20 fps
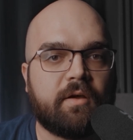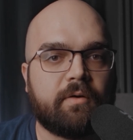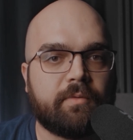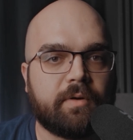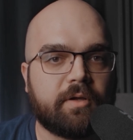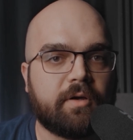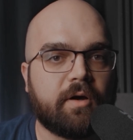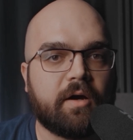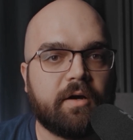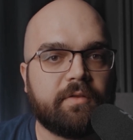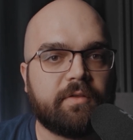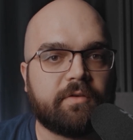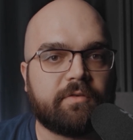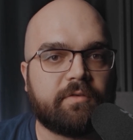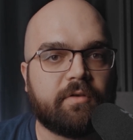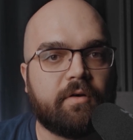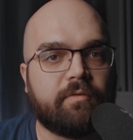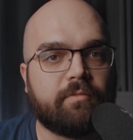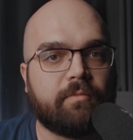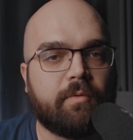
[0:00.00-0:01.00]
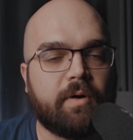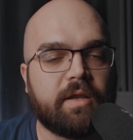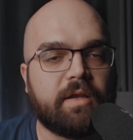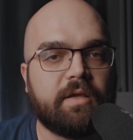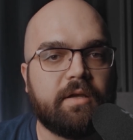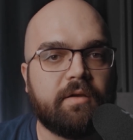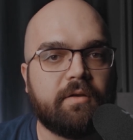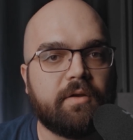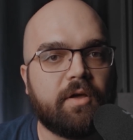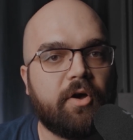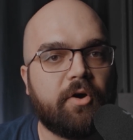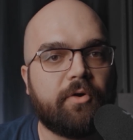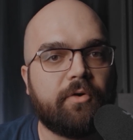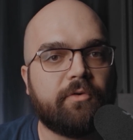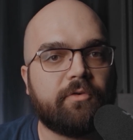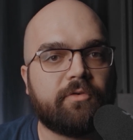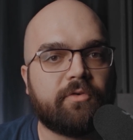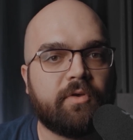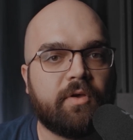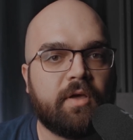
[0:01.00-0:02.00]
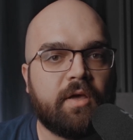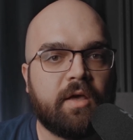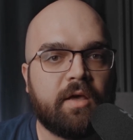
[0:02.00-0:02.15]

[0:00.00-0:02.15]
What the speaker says: regardless of what he knows.